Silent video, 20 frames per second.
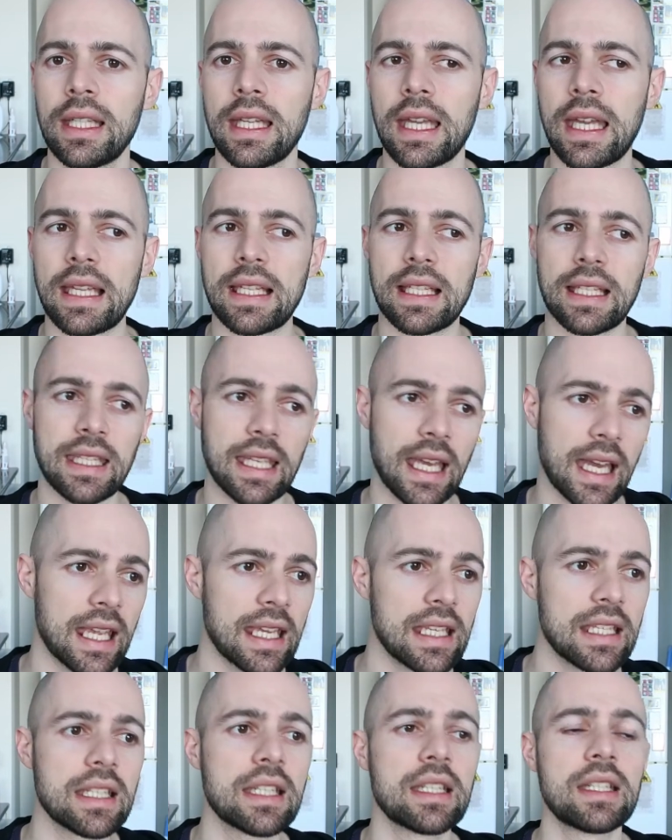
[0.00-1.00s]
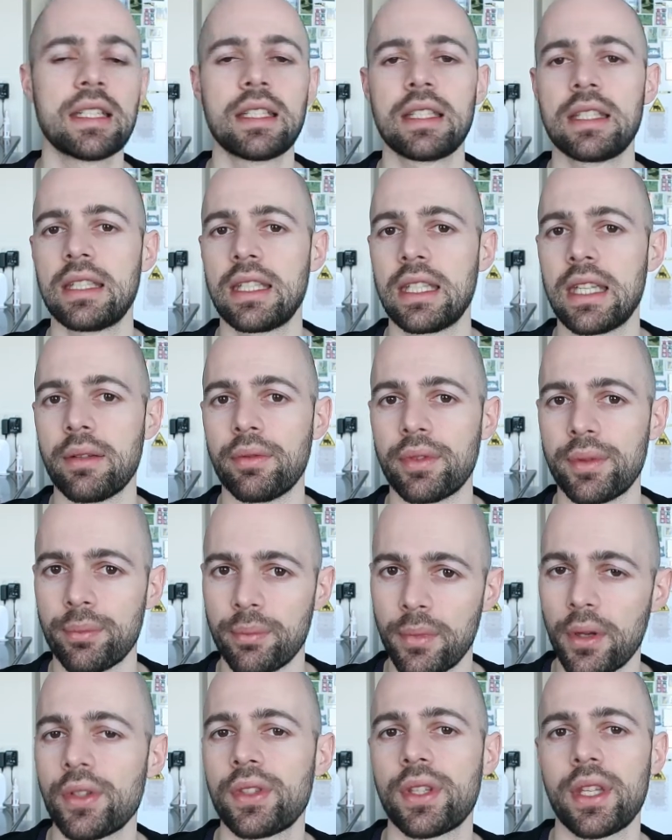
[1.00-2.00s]
and again, it was
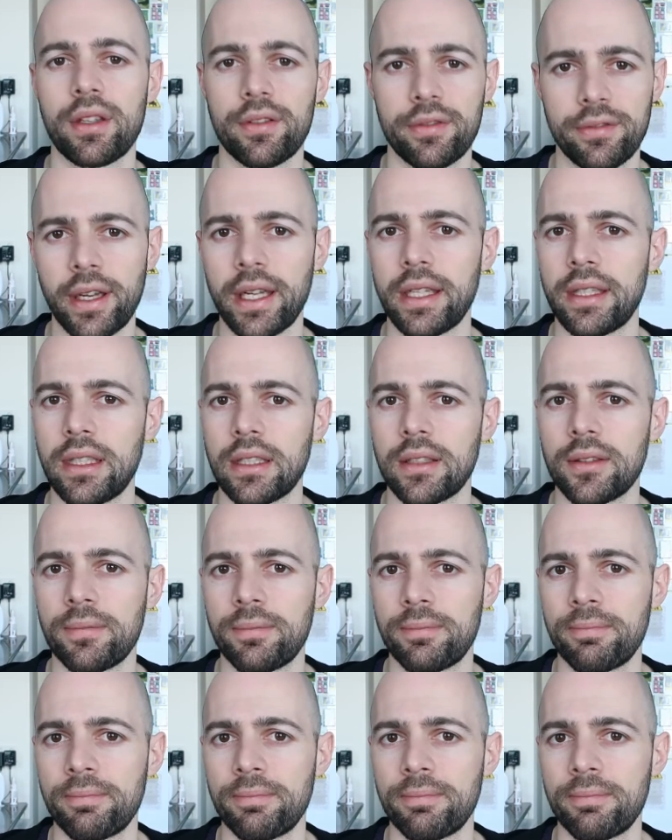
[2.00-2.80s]
mostly a failure.